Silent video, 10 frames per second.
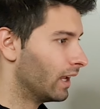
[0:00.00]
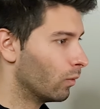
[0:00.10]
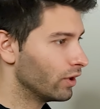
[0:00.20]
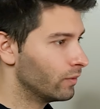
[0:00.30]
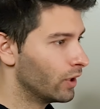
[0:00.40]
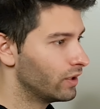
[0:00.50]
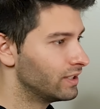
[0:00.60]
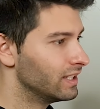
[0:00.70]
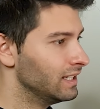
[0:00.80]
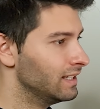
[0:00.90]
Now what you'll
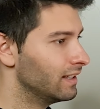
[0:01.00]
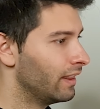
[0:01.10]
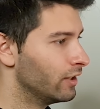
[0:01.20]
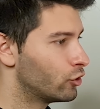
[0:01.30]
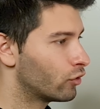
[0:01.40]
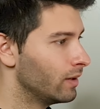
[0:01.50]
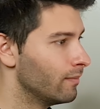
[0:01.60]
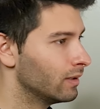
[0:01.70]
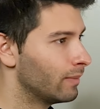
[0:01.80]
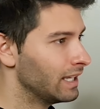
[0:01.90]
notice is the
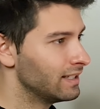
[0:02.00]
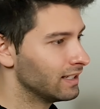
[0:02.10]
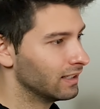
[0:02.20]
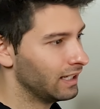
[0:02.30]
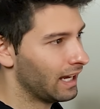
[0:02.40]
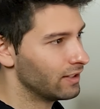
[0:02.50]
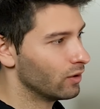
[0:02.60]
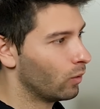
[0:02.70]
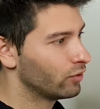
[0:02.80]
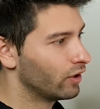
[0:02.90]
trim basically
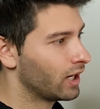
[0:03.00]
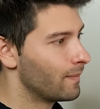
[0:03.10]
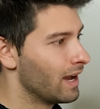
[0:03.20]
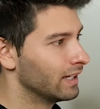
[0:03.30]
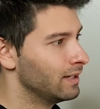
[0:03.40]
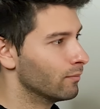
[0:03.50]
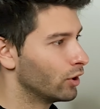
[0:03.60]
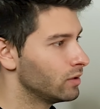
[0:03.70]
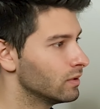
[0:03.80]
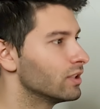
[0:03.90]
has also come out in
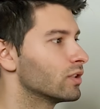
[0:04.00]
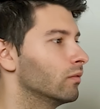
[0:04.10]
Monument.